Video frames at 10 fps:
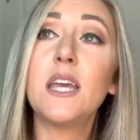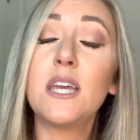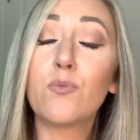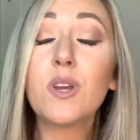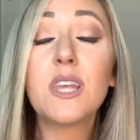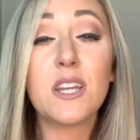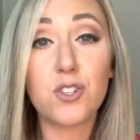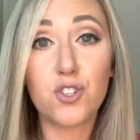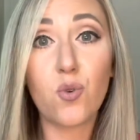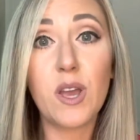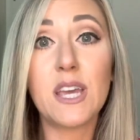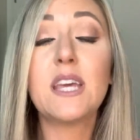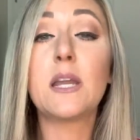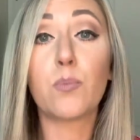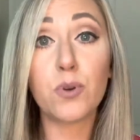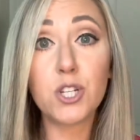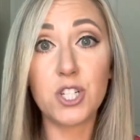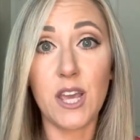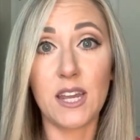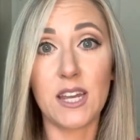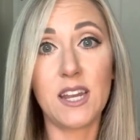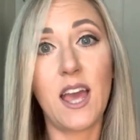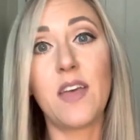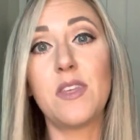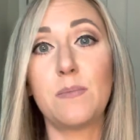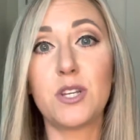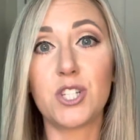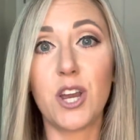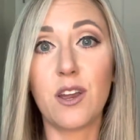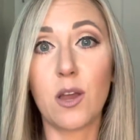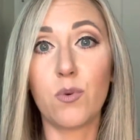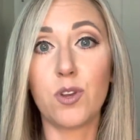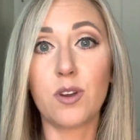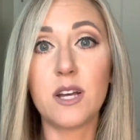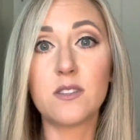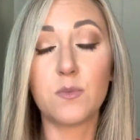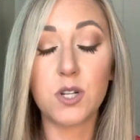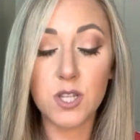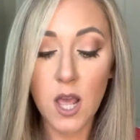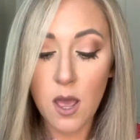really enjoy it and appreciate it and then be sharing it with your customers.